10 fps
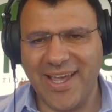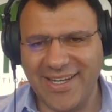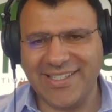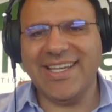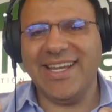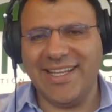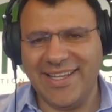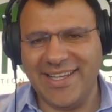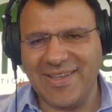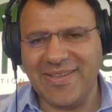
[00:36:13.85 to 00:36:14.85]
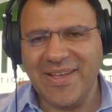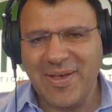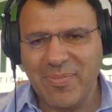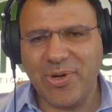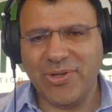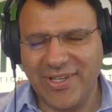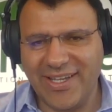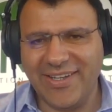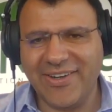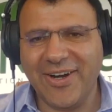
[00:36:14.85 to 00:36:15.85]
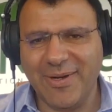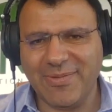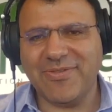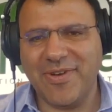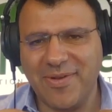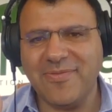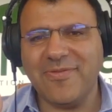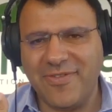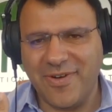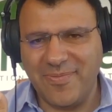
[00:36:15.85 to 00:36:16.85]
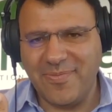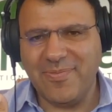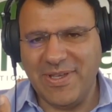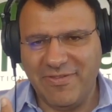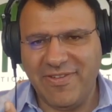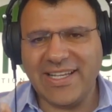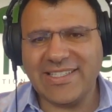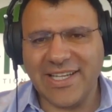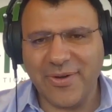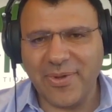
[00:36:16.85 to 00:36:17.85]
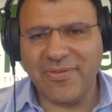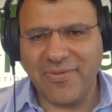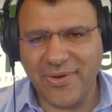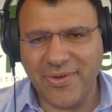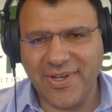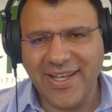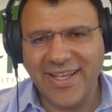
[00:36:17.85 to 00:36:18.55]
and is getting the protein and the carbs from fasting with food,